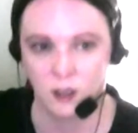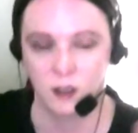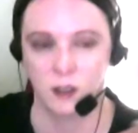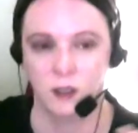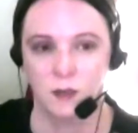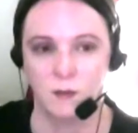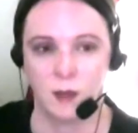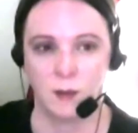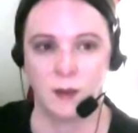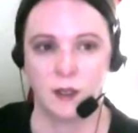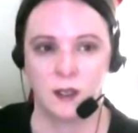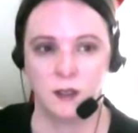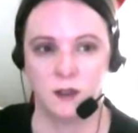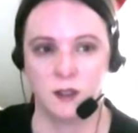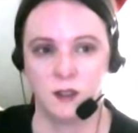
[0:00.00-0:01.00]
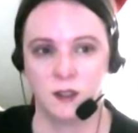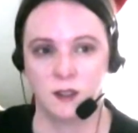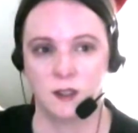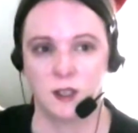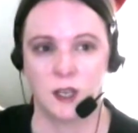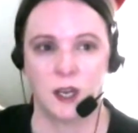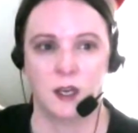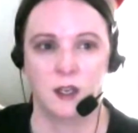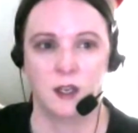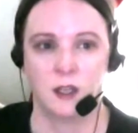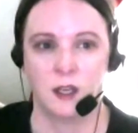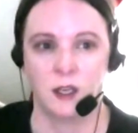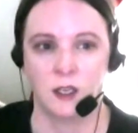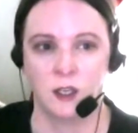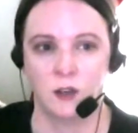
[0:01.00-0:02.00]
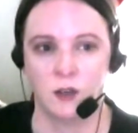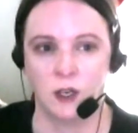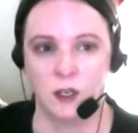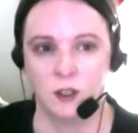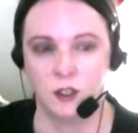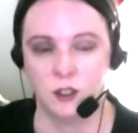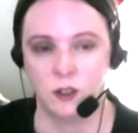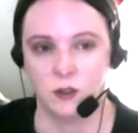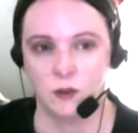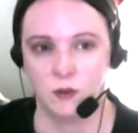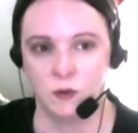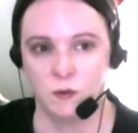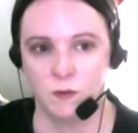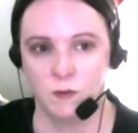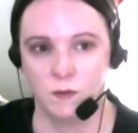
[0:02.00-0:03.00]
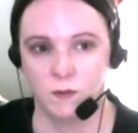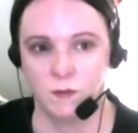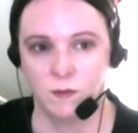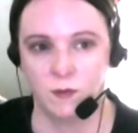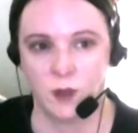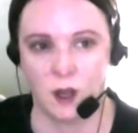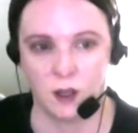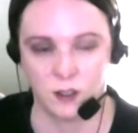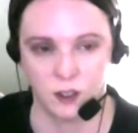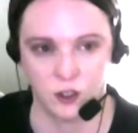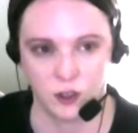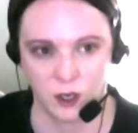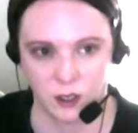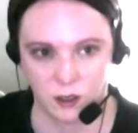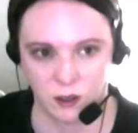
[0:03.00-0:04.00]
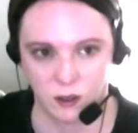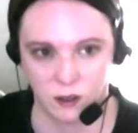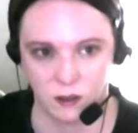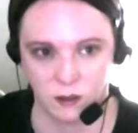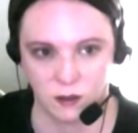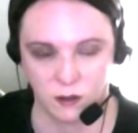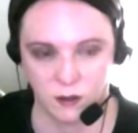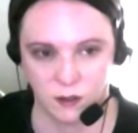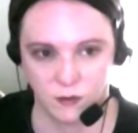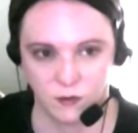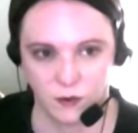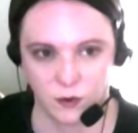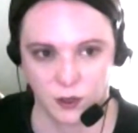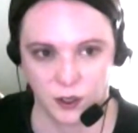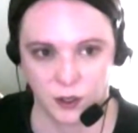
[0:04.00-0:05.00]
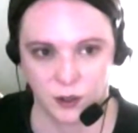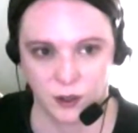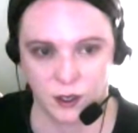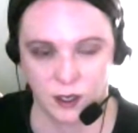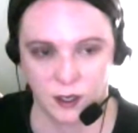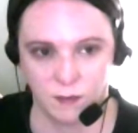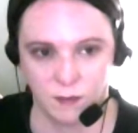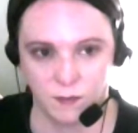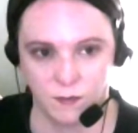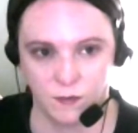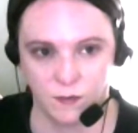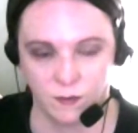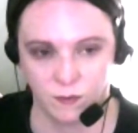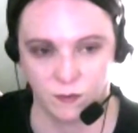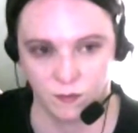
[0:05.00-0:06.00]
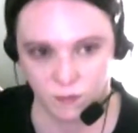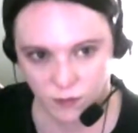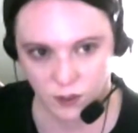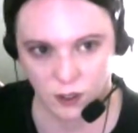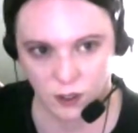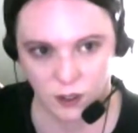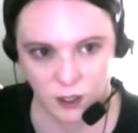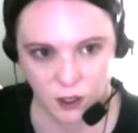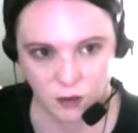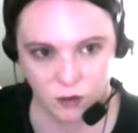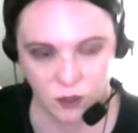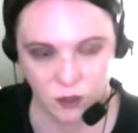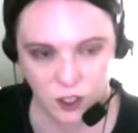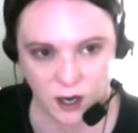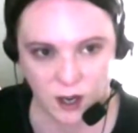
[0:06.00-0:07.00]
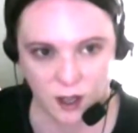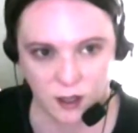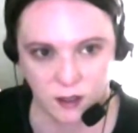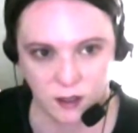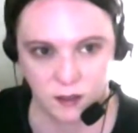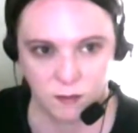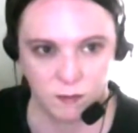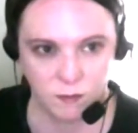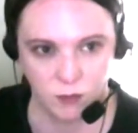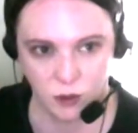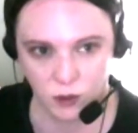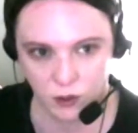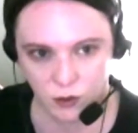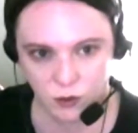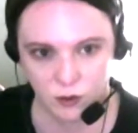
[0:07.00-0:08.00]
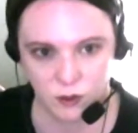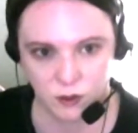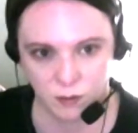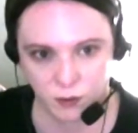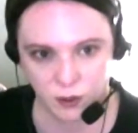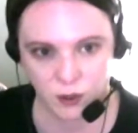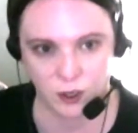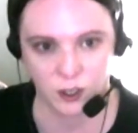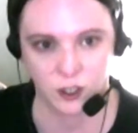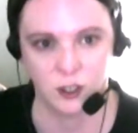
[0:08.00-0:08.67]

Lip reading: Maybe this is the kind of thing you need to concentrate on for your jazz, blues, progression,